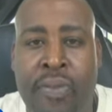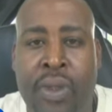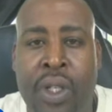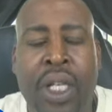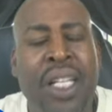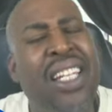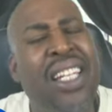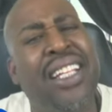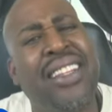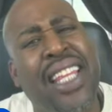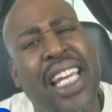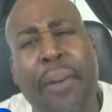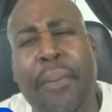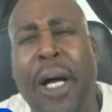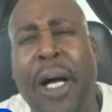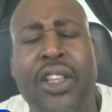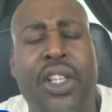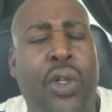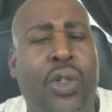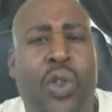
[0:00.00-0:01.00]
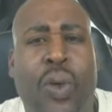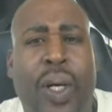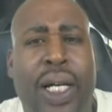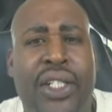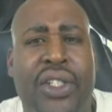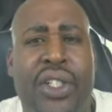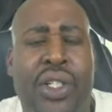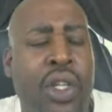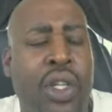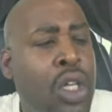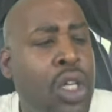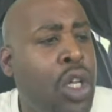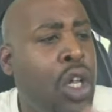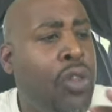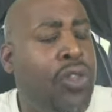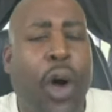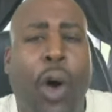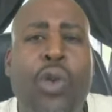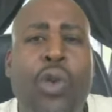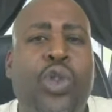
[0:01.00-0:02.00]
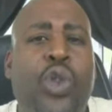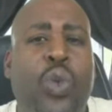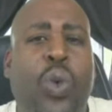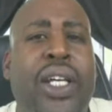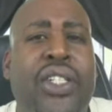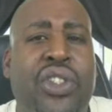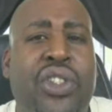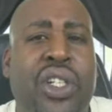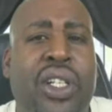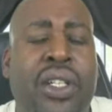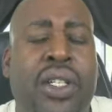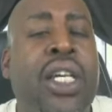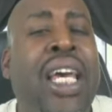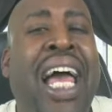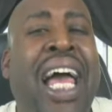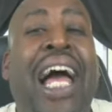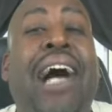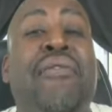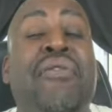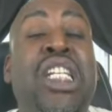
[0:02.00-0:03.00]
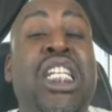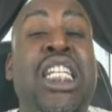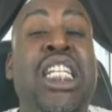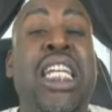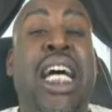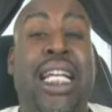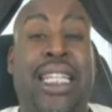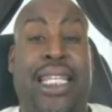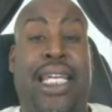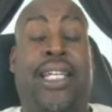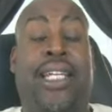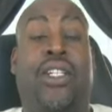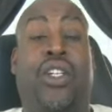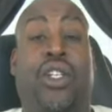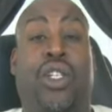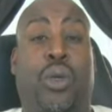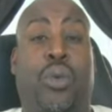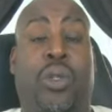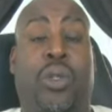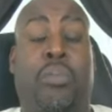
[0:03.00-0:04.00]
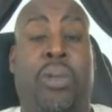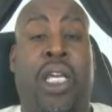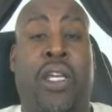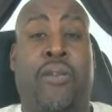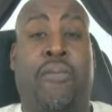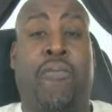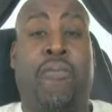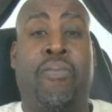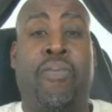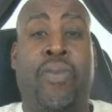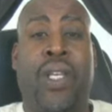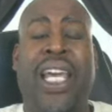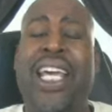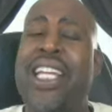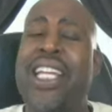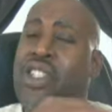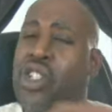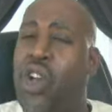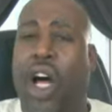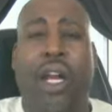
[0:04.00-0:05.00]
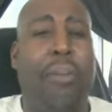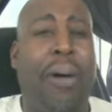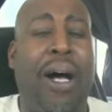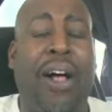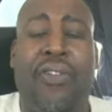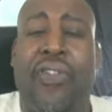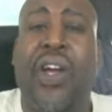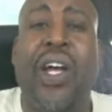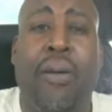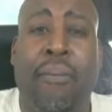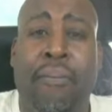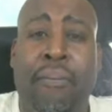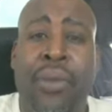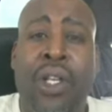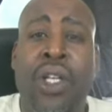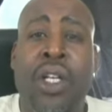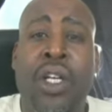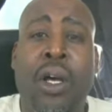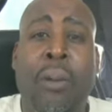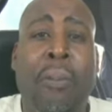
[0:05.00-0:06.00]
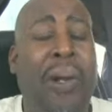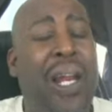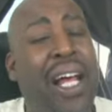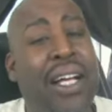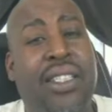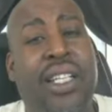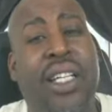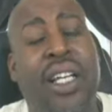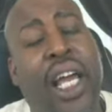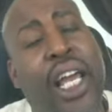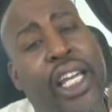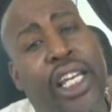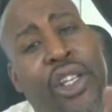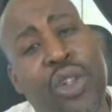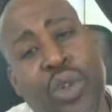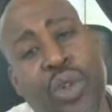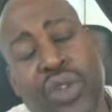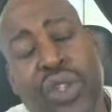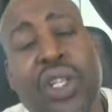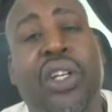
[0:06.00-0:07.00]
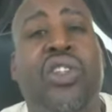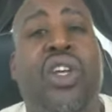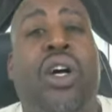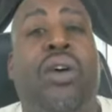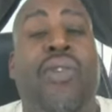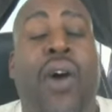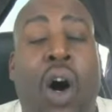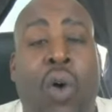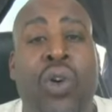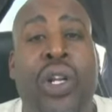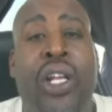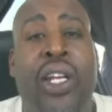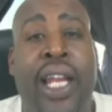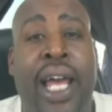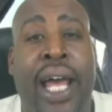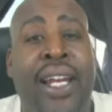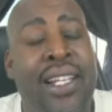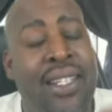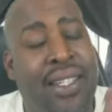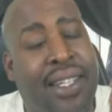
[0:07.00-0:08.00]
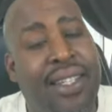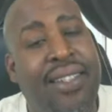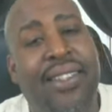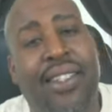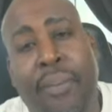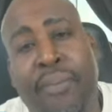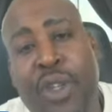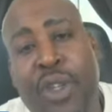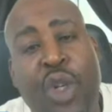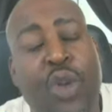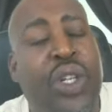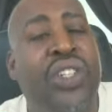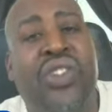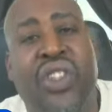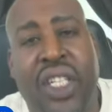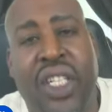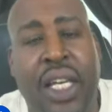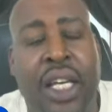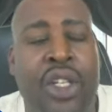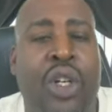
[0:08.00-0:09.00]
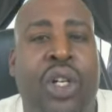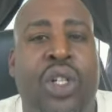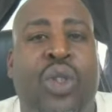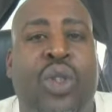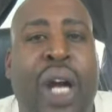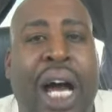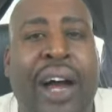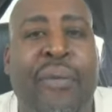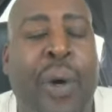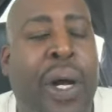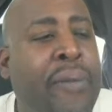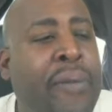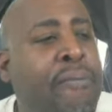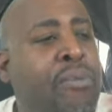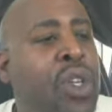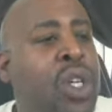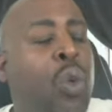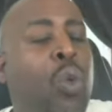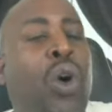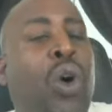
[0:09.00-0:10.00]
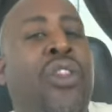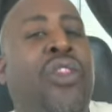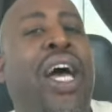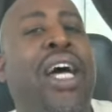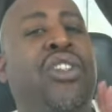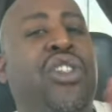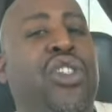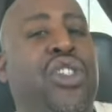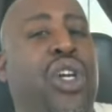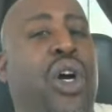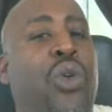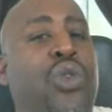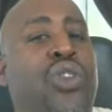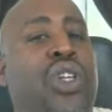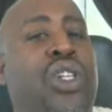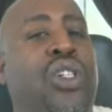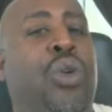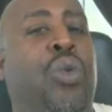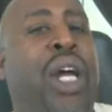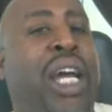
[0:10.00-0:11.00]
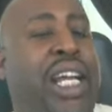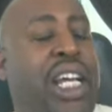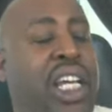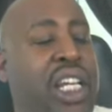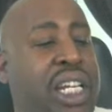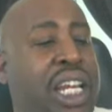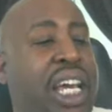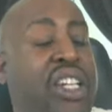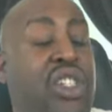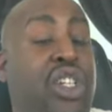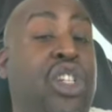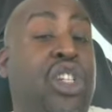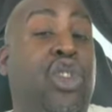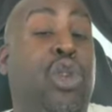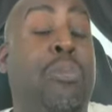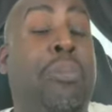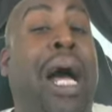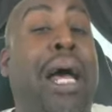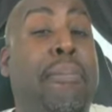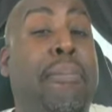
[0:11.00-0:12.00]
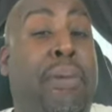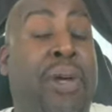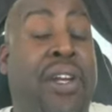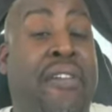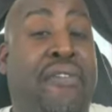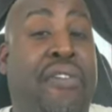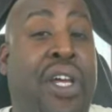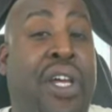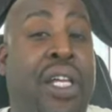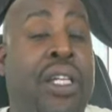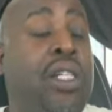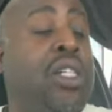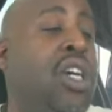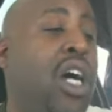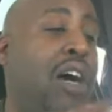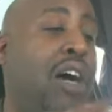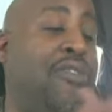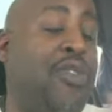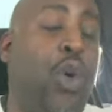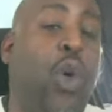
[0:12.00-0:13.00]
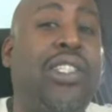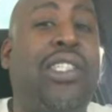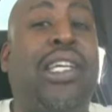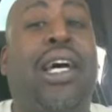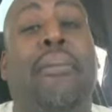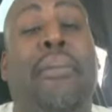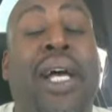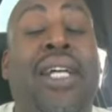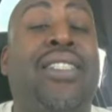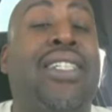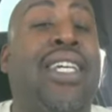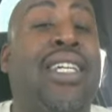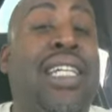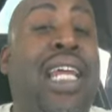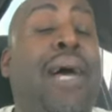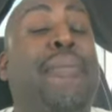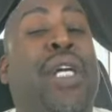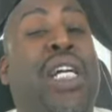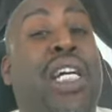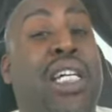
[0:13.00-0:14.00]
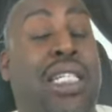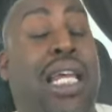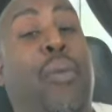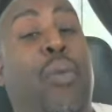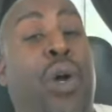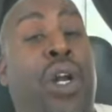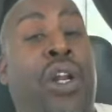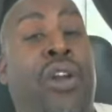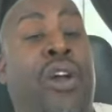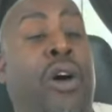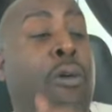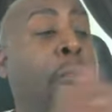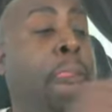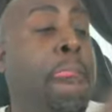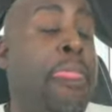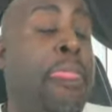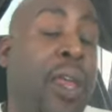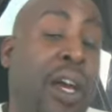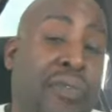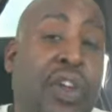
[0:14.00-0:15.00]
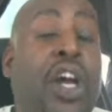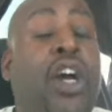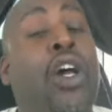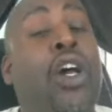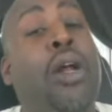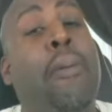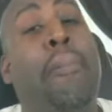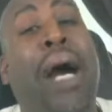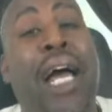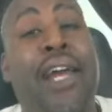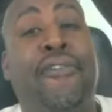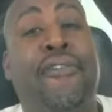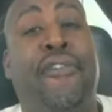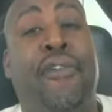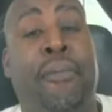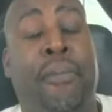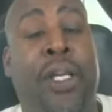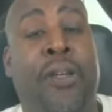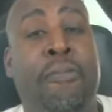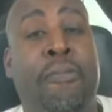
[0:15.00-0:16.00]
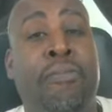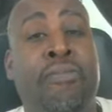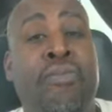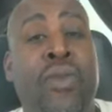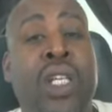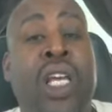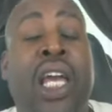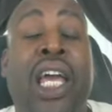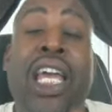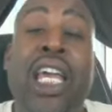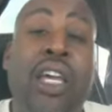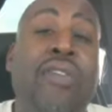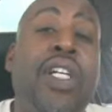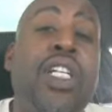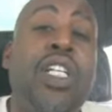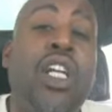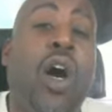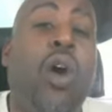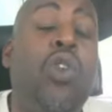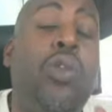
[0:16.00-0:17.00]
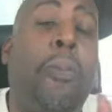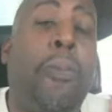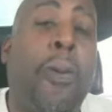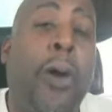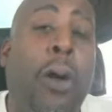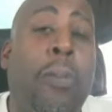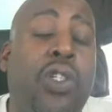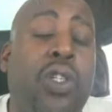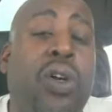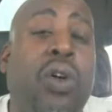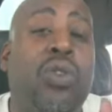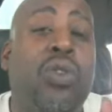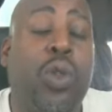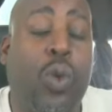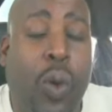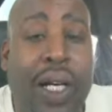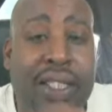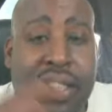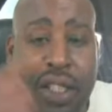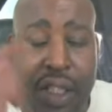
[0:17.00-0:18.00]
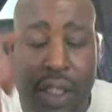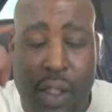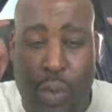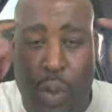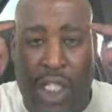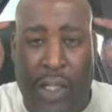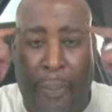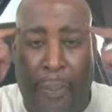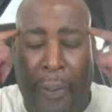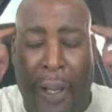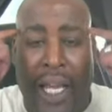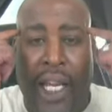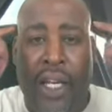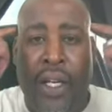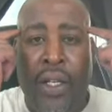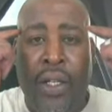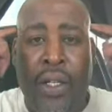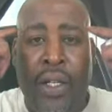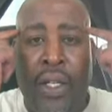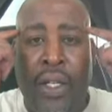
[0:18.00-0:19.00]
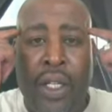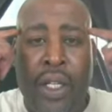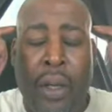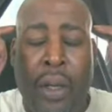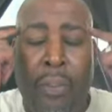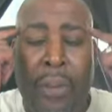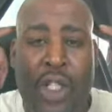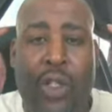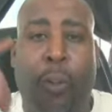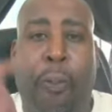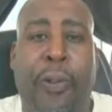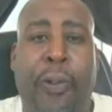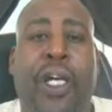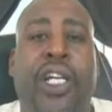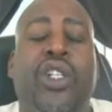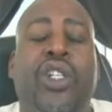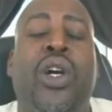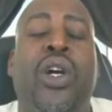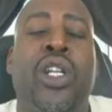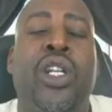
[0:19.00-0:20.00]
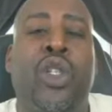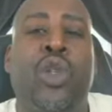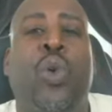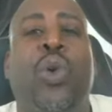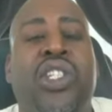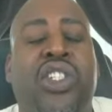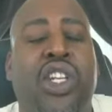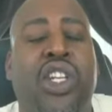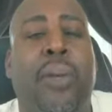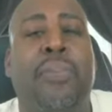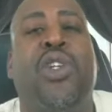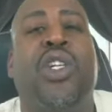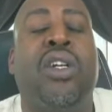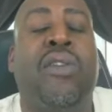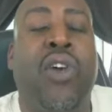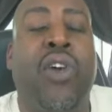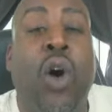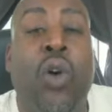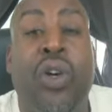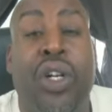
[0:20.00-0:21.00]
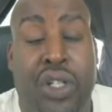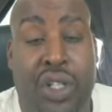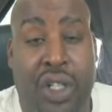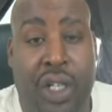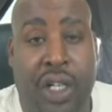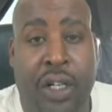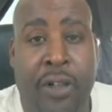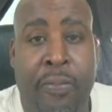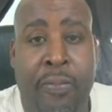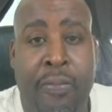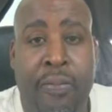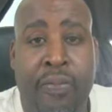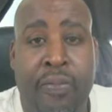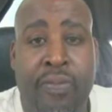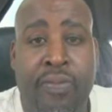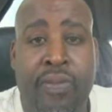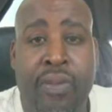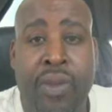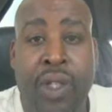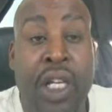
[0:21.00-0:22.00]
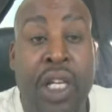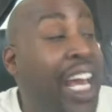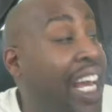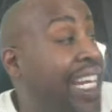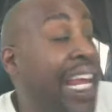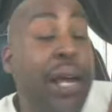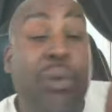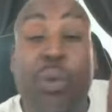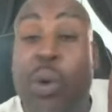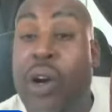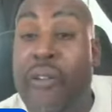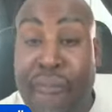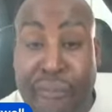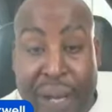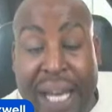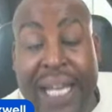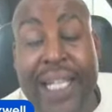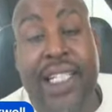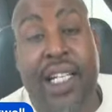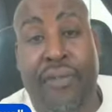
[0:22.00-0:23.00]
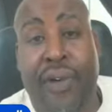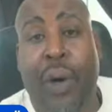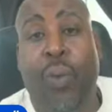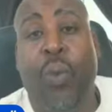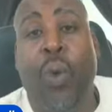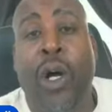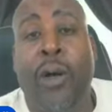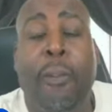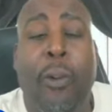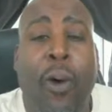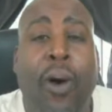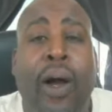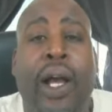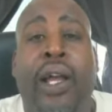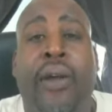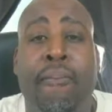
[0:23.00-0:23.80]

Now, think about those questions. Those questions have nothing to do with me. It's all about them. But asking, hey, can you see yourself owning that? Is this something you can see in your driveway? Well, that shows a direct connection to my benefit. Of course, I'm asking that because I want to know if they're going to buy from me. Even though the purpose of those questions was to paint the mental picture and do assumption of ownership, and they were effective at one point.